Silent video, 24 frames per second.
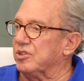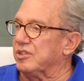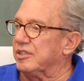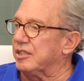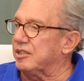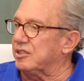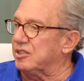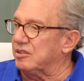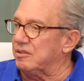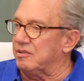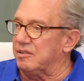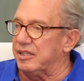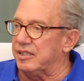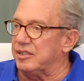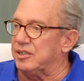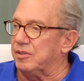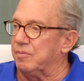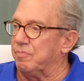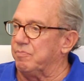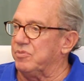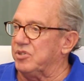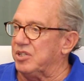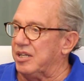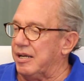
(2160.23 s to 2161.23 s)
that's a
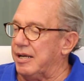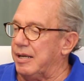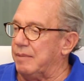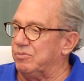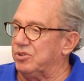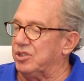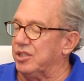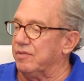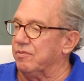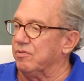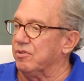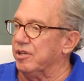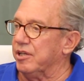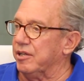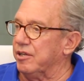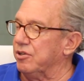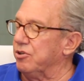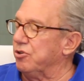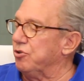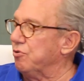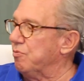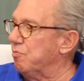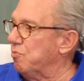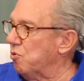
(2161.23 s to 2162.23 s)
time saver. They can
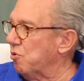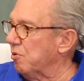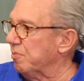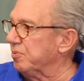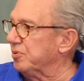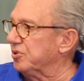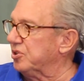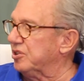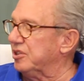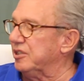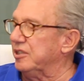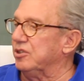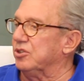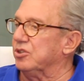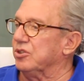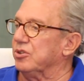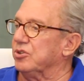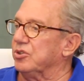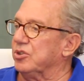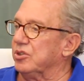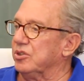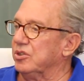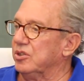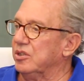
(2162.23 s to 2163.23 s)
do more
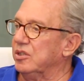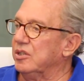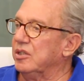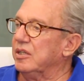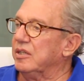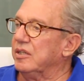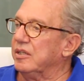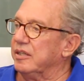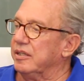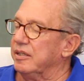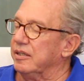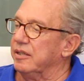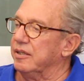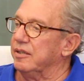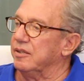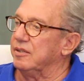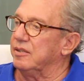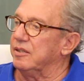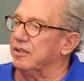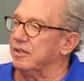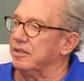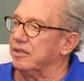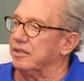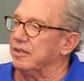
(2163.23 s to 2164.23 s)
procedures
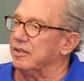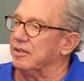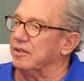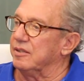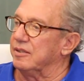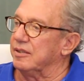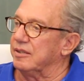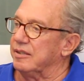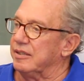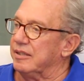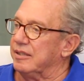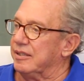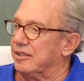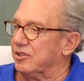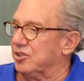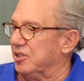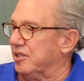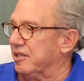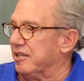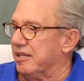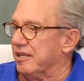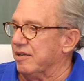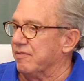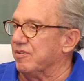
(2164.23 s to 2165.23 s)
and in a
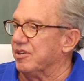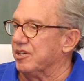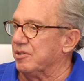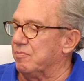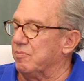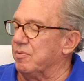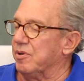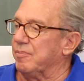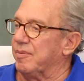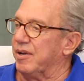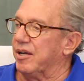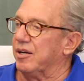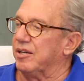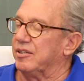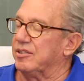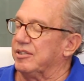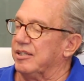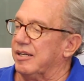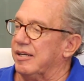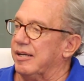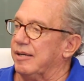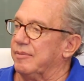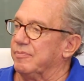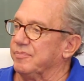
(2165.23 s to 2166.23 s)
given amount of
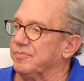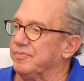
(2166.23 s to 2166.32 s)
time.